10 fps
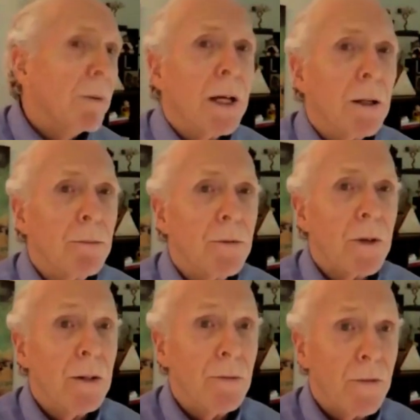what
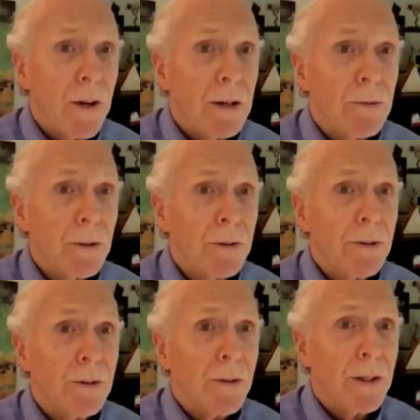becomes in
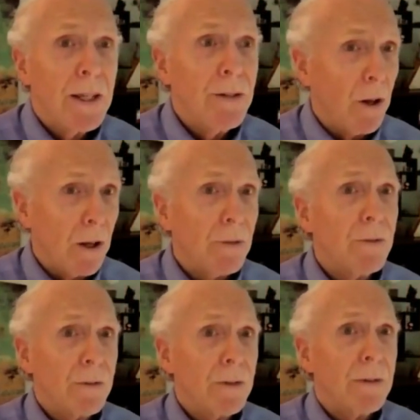favor
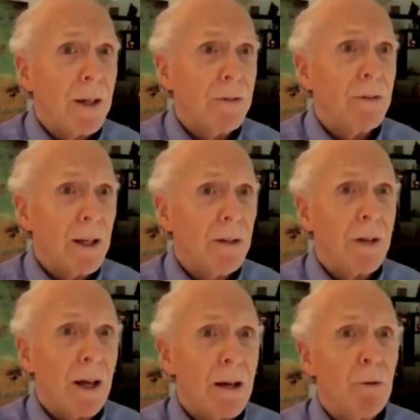evolves
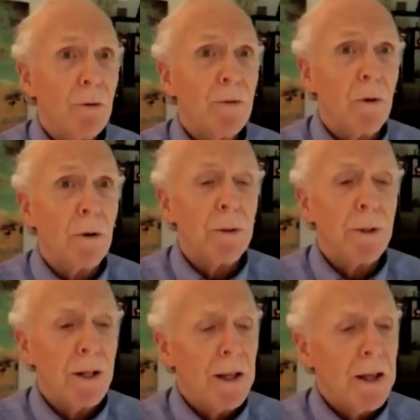as time moves
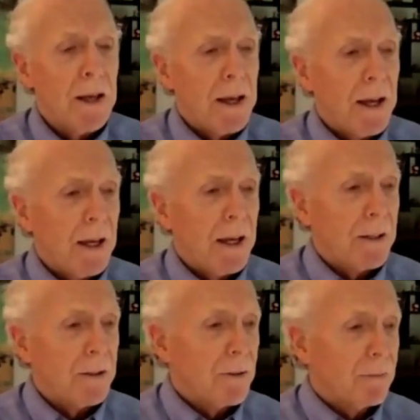forward.
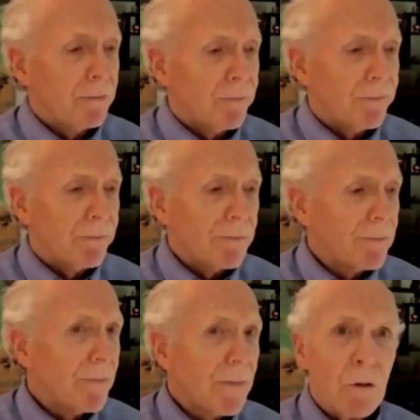And
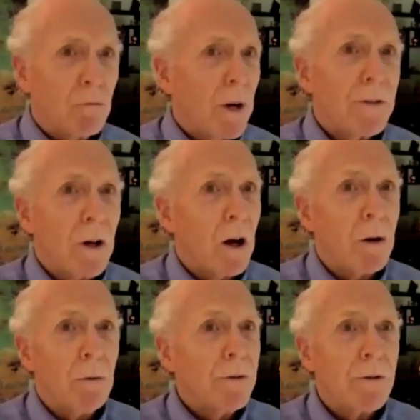
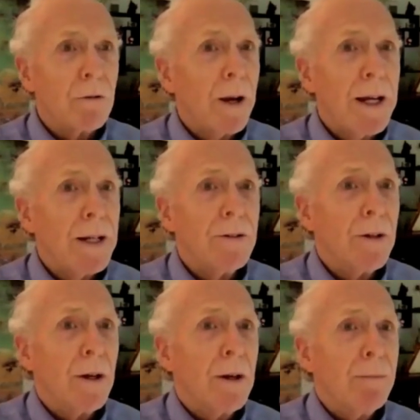retinol was the
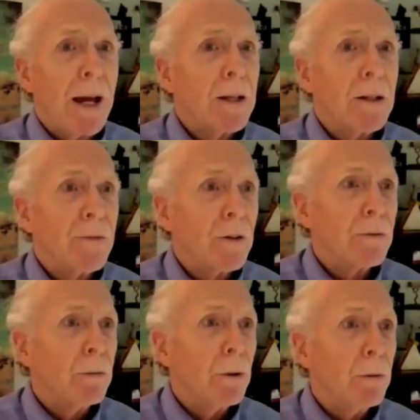rage back in
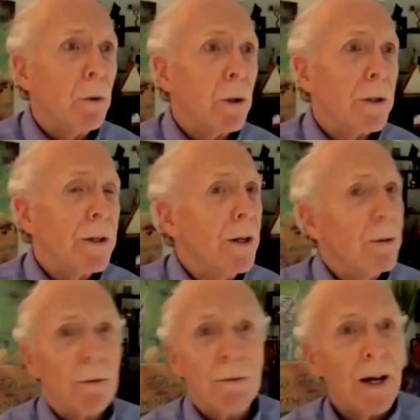the First World
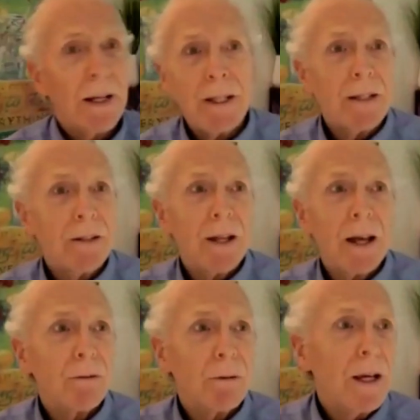War. Vitamin D
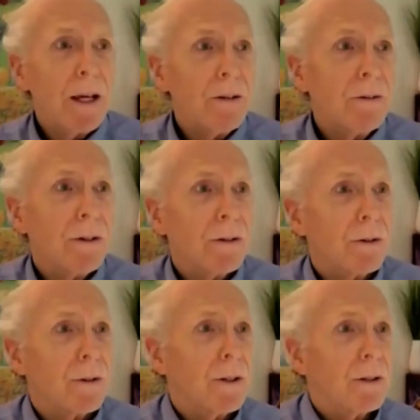is now the
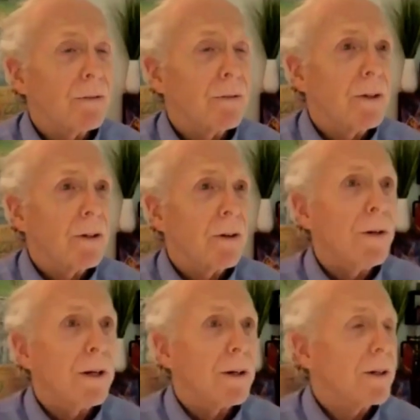rage during the
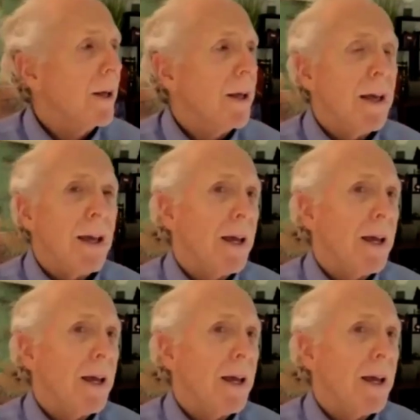COVID era.